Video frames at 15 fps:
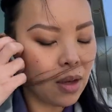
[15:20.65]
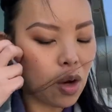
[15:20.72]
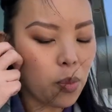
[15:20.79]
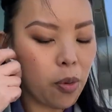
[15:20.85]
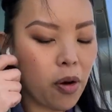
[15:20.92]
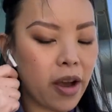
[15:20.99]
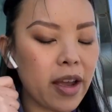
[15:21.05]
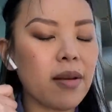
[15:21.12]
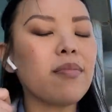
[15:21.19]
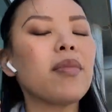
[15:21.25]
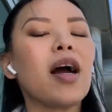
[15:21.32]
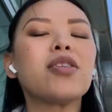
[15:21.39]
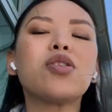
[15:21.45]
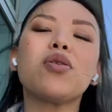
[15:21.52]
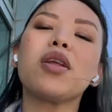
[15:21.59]
oh boy,
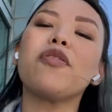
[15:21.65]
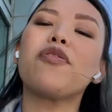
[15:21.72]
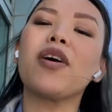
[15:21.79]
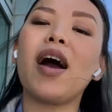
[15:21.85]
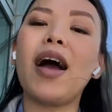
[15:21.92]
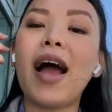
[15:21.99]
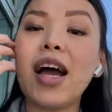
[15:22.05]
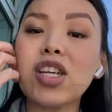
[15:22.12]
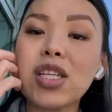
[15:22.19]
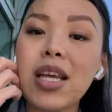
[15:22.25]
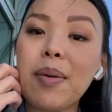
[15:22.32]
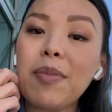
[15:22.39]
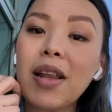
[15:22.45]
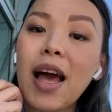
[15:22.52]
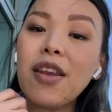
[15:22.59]
I totally forgot.
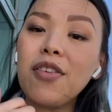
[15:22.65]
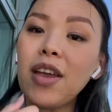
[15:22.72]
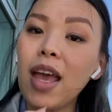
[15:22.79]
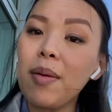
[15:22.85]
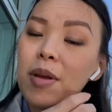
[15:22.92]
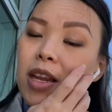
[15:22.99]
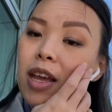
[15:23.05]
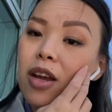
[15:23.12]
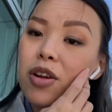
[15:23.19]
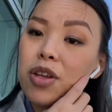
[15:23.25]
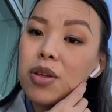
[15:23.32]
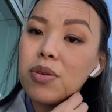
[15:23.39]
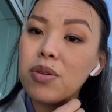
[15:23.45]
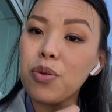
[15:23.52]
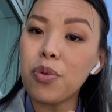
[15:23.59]
Ashley, I'm glad you came in here.
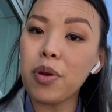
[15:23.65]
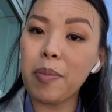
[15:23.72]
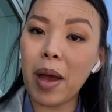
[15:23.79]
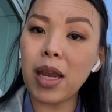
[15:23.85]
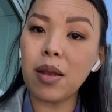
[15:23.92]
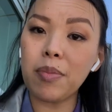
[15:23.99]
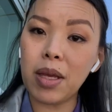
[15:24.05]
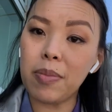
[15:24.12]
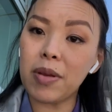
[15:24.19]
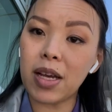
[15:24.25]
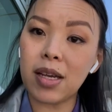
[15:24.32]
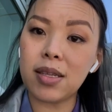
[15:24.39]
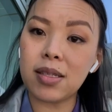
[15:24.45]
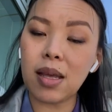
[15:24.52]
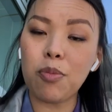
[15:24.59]
You reminded me
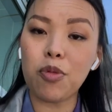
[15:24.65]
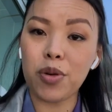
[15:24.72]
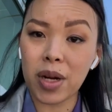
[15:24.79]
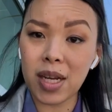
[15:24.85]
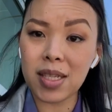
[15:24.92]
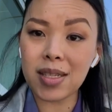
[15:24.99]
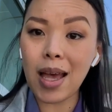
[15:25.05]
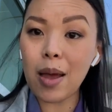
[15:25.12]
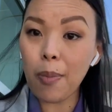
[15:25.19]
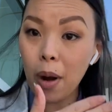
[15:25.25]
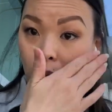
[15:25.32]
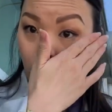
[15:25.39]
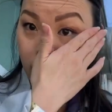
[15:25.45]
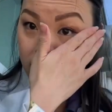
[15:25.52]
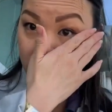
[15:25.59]
because we're going to
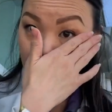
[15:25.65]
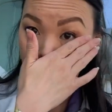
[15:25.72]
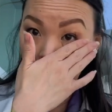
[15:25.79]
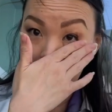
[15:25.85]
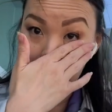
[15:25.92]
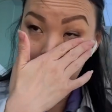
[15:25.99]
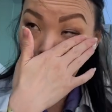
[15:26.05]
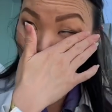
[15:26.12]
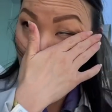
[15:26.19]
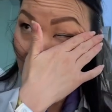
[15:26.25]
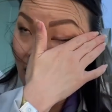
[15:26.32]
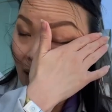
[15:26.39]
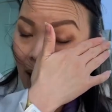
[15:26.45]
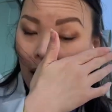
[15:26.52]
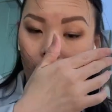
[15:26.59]
sidebar once again.
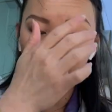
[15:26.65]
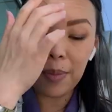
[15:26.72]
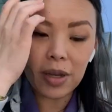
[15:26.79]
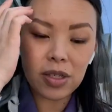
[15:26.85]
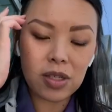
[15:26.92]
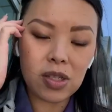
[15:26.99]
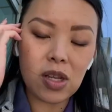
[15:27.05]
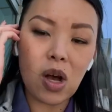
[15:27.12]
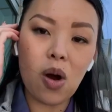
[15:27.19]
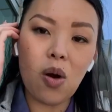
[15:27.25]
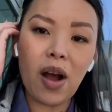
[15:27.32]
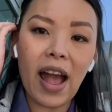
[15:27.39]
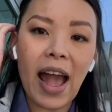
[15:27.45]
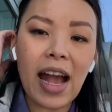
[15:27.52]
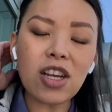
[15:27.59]

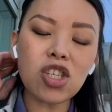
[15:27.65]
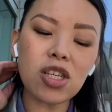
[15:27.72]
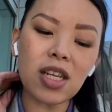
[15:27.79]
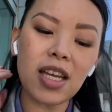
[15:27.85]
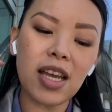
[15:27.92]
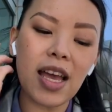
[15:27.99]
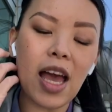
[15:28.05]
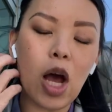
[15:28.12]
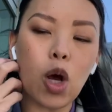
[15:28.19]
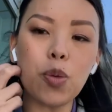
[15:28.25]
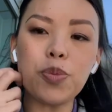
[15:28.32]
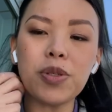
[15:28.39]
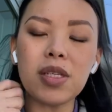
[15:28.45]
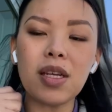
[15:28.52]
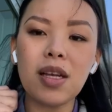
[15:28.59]
So Ashley
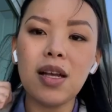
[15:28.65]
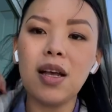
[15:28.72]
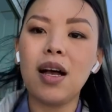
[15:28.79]
helped